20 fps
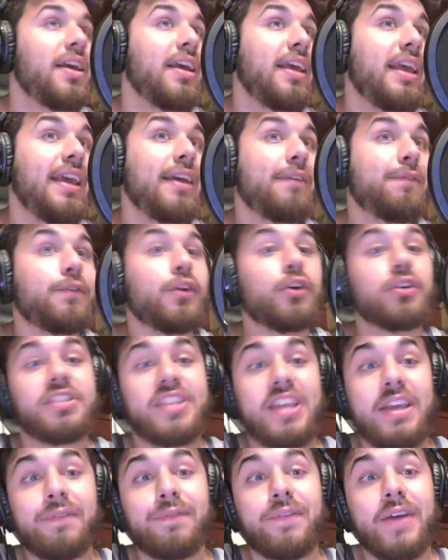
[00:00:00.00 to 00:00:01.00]
if your
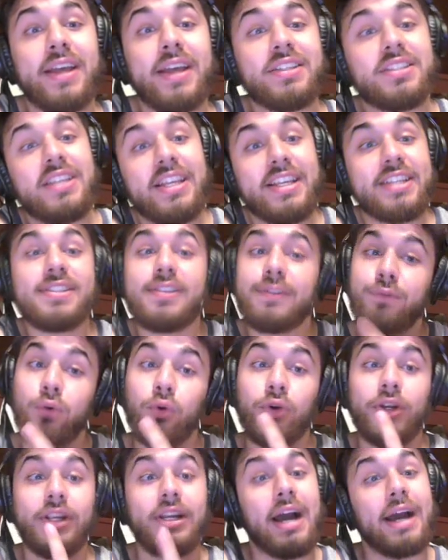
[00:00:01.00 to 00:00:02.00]
defense is the
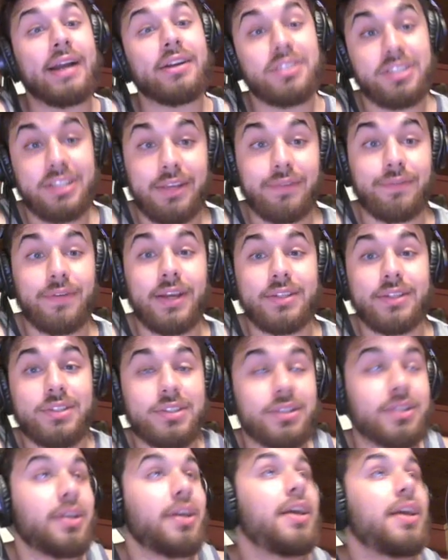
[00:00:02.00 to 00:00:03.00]
49ers
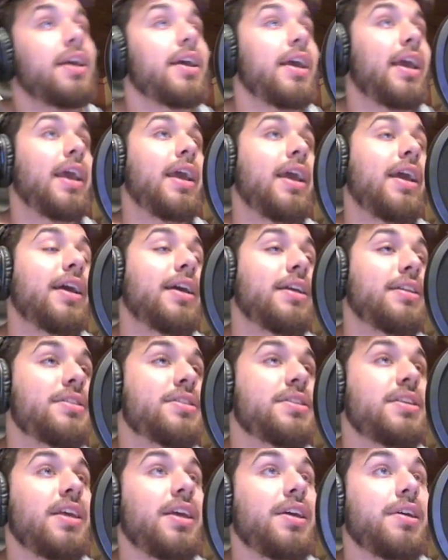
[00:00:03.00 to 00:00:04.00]
defense
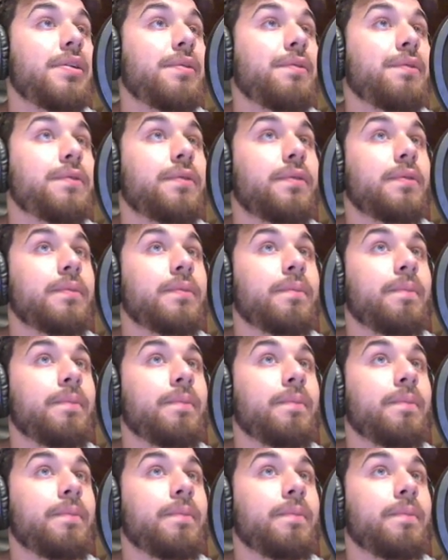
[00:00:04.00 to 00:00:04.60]
and if